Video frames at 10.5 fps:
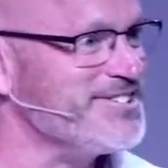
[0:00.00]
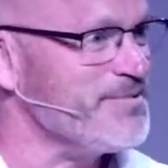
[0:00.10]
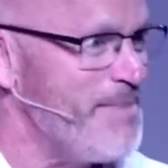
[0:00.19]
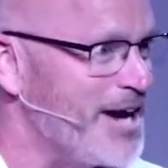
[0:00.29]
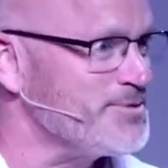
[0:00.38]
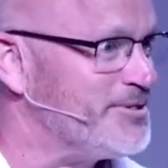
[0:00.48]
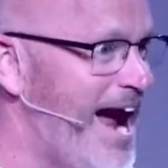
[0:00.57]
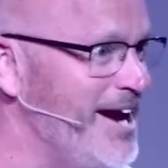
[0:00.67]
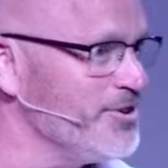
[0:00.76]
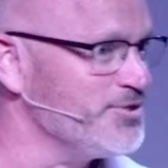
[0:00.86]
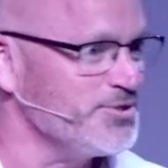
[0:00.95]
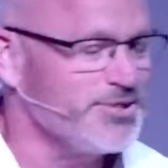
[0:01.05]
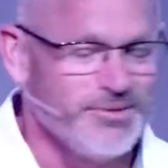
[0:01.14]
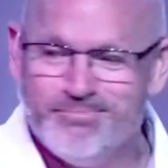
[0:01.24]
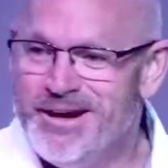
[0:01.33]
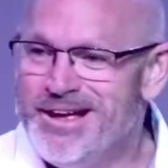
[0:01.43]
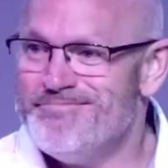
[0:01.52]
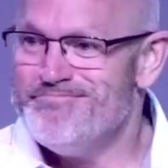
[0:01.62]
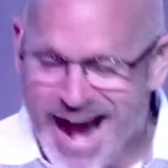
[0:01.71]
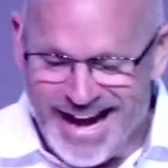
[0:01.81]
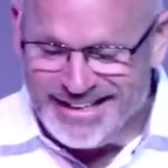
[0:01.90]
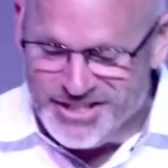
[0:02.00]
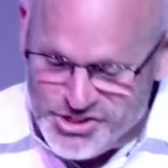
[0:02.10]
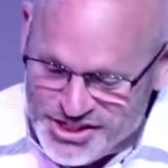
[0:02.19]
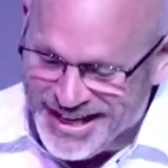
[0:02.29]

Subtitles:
And some mashed potatoes or some mac and